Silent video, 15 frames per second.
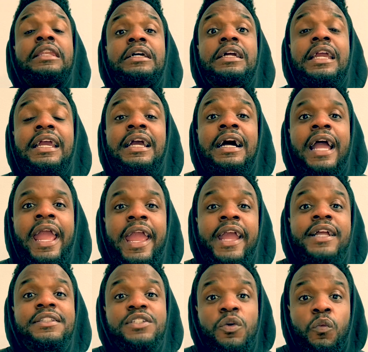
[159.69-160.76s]
looking
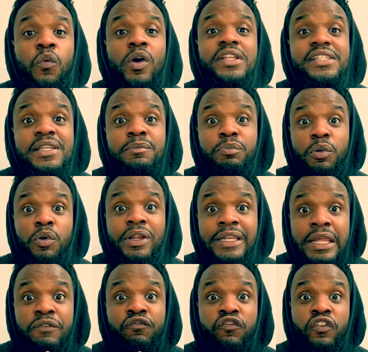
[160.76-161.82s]
ahead to what's important
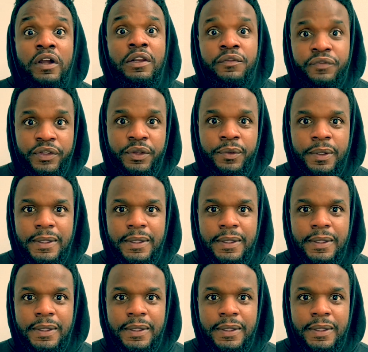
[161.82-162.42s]
in front of you.